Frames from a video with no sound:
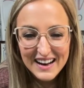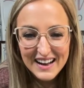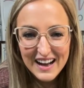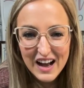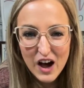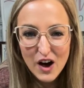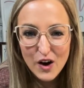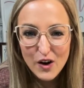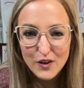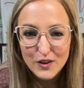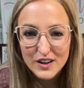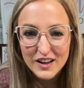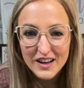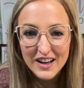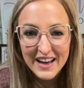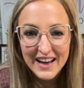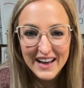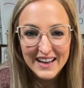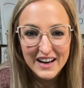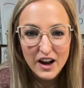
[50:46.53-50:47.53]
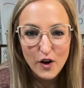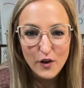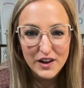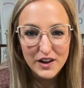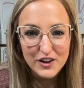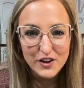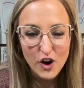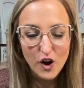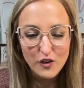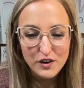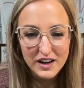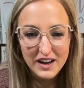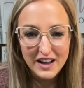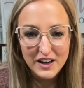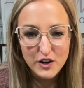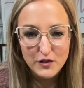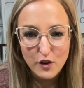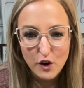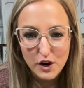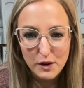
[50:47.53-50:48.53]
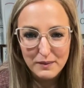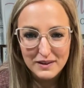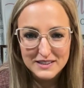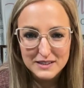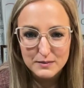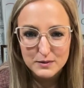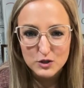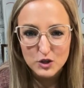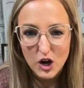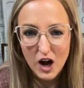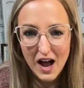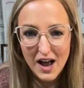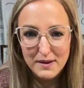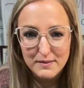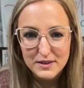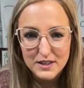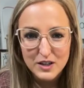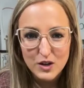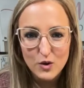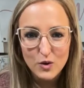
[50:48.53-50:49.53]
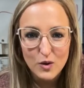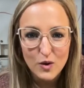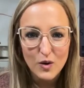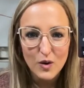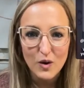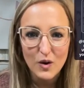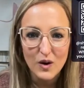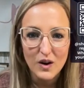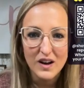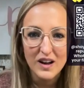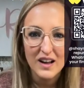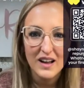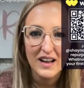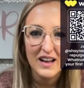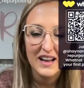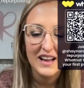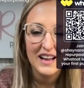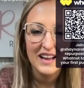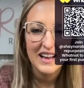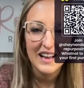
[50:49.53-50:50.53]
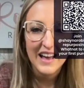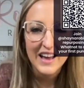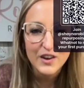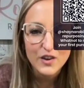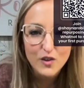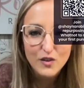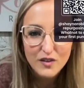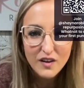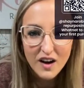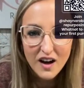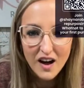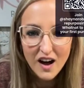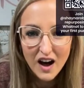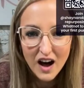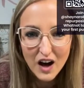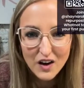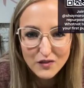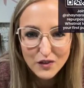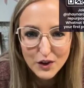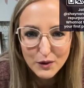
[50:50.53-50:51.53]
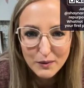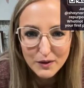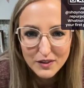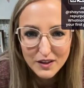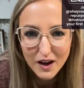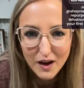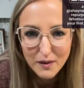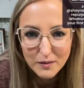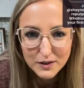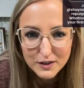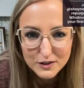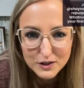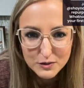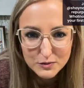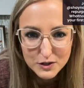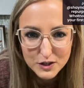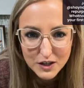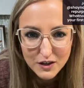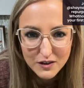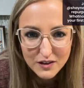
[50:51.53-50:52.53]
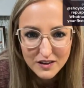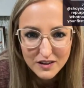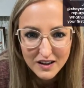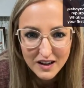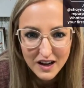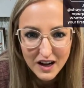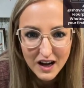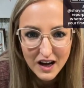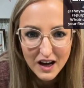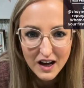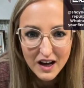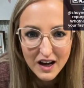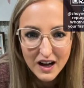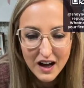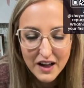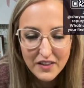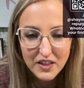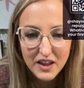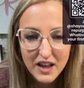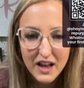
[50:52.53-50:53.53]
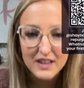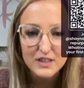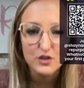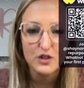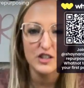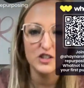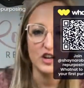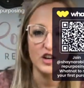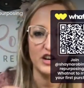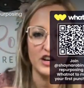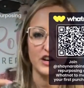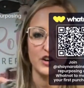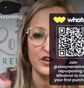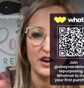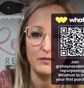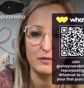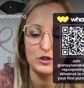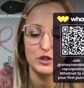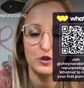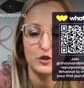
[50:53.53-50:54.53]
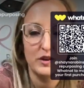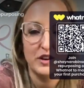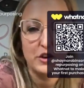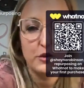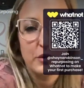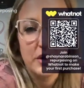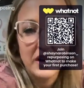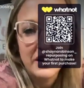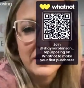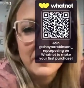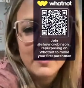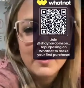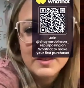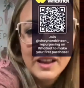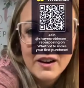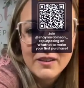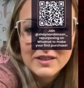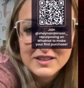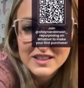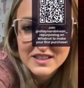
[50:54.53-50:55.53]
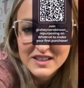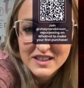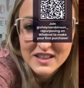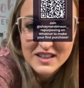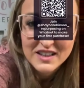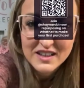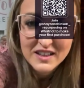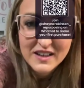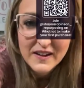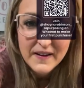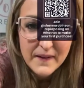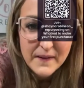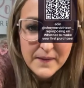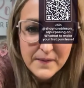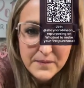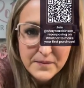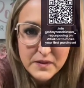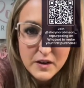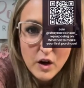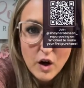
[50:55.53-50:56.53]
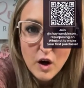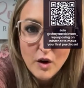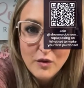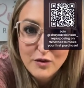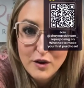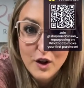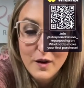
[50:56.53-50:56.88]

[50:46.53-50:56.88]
Oh, good. Oh, and you've already been subscribed. Cool. And I'll follow you I'm on YouTube too. I think I screenshotted your name too when that was in the. I'll follow